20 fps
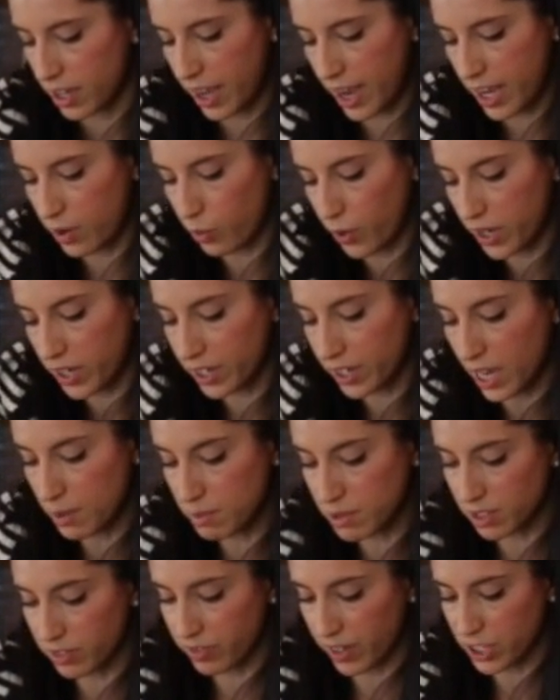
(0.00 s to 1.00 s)
And when it
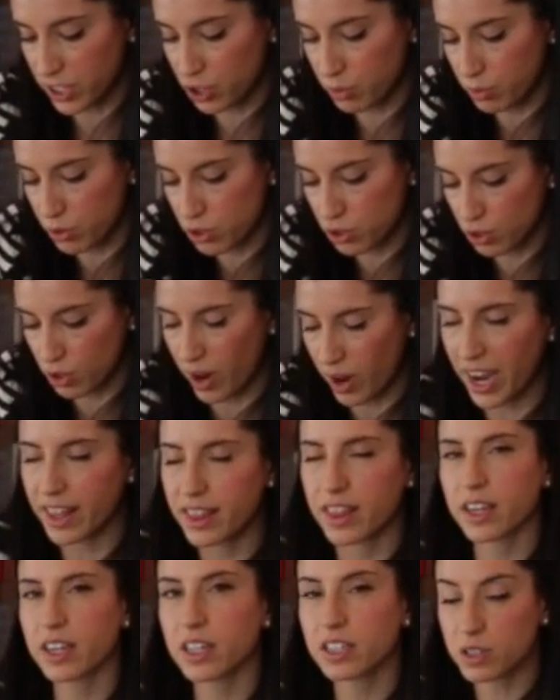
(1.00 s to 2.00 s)
comes to vegetables, you know, I
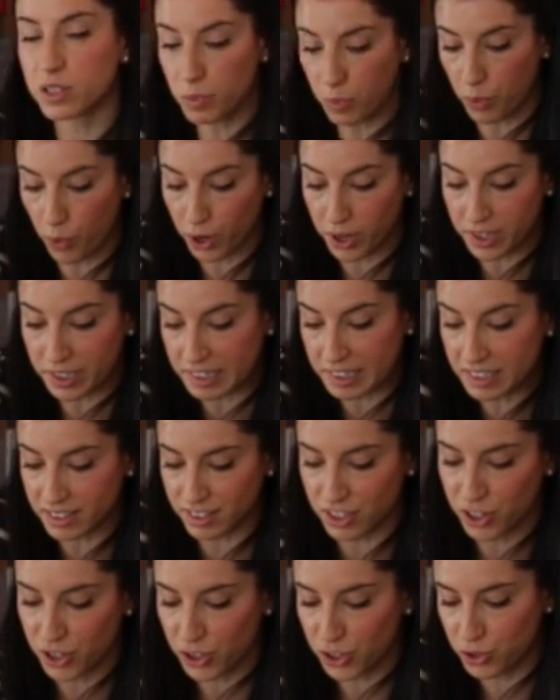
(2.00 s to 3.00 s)
think it's
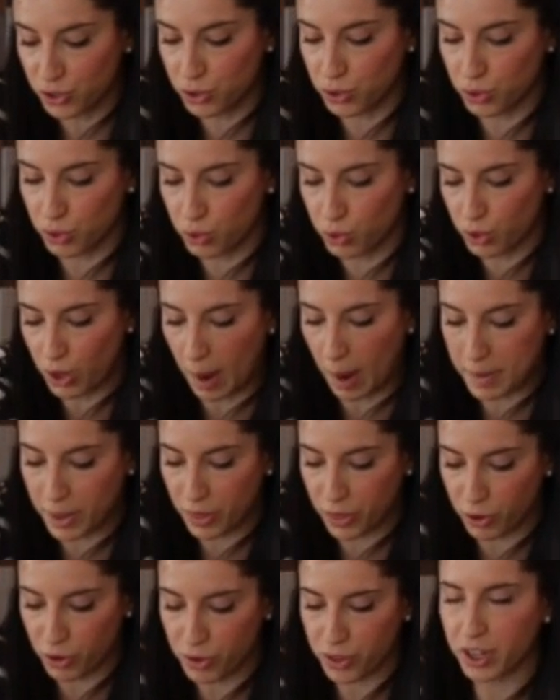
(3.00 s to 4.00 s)
important to,
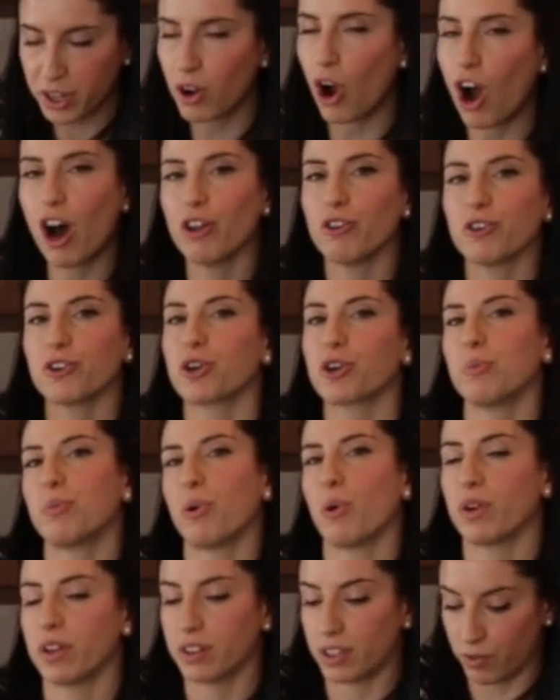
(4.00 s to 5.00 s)
they're the color
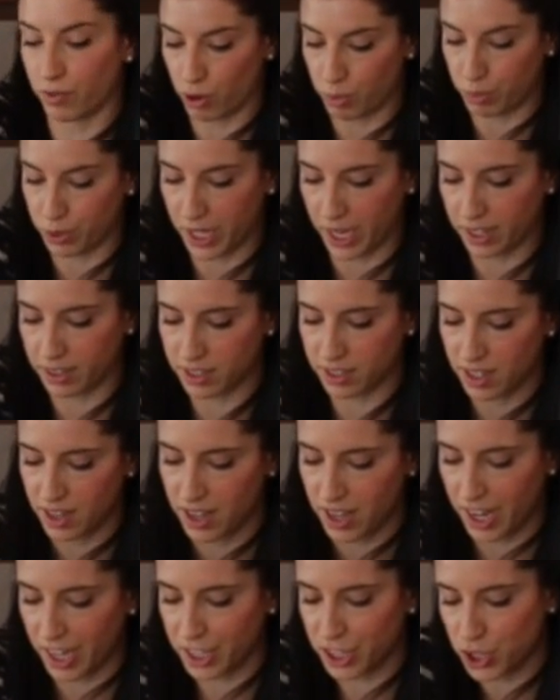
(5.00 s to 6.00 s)
component of our plate.
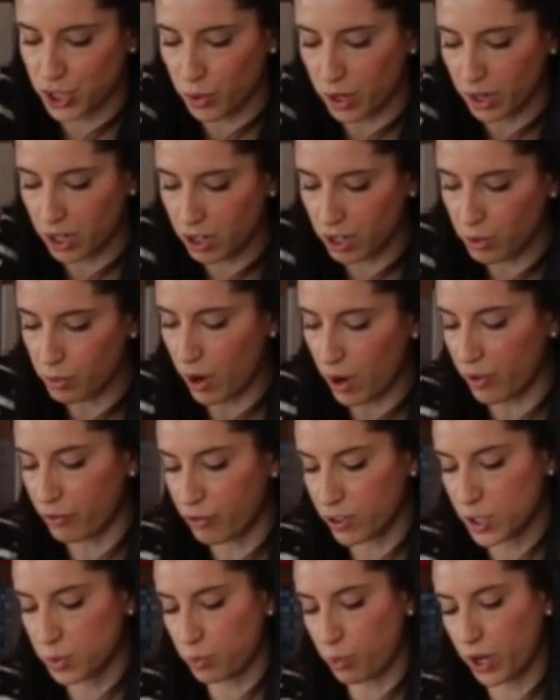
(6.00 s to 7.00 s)
And so a good
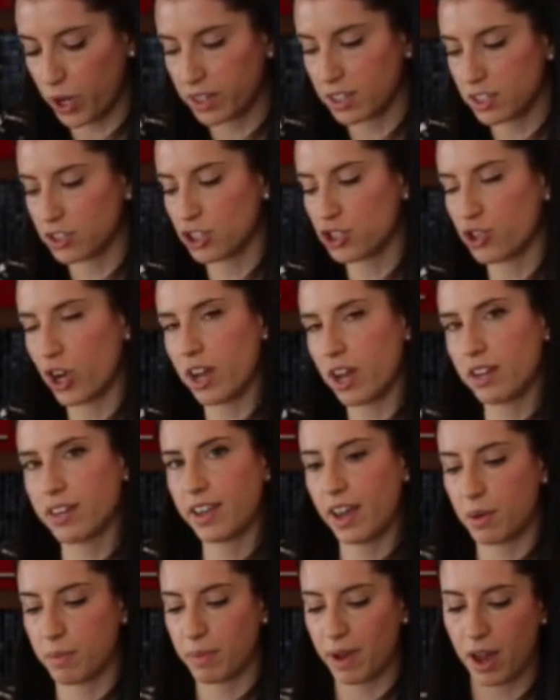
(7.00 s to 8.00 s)
reference point is to try to
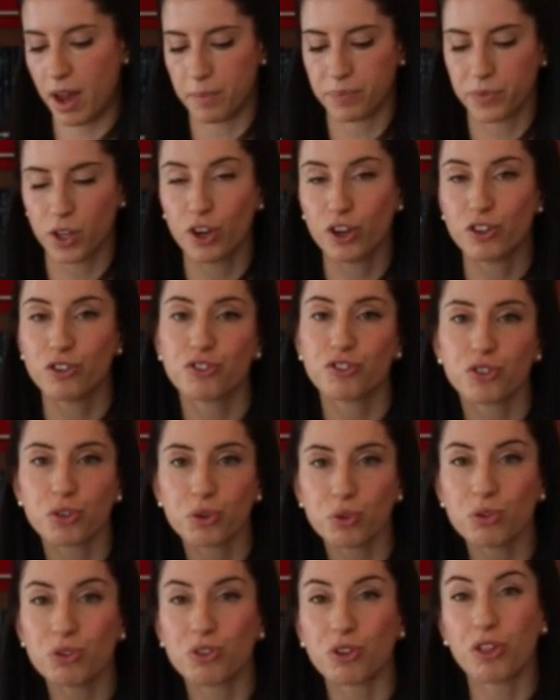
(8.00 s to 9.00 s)
get about
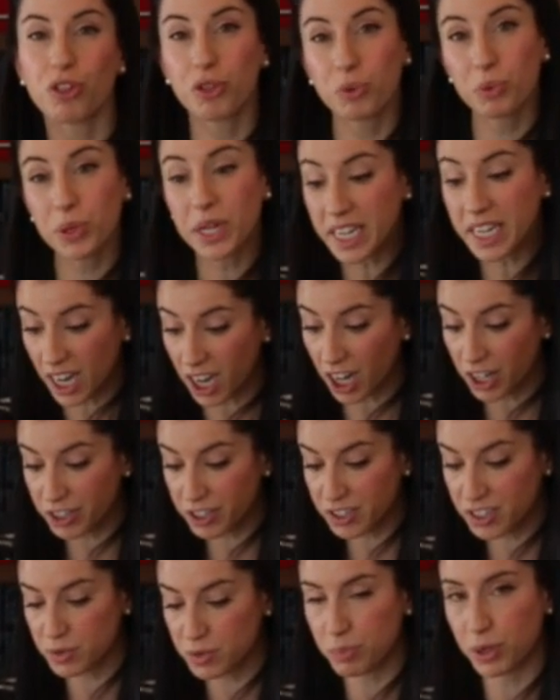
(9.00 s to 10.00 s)
2 to 3
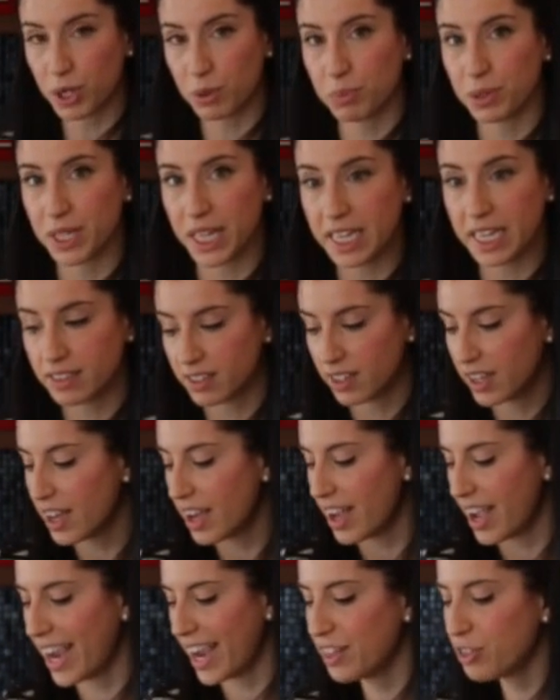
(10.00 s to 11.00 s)
colors per plate.
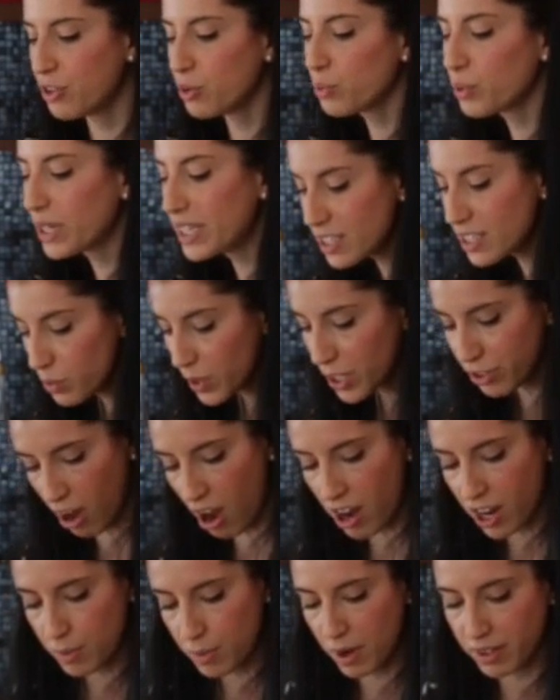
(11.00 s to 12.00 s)
And the reason we
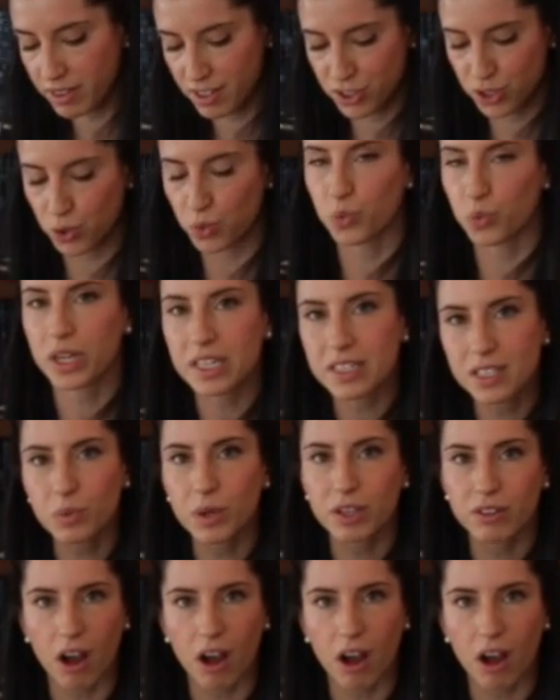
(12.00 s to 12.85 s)
talk about this, the reason we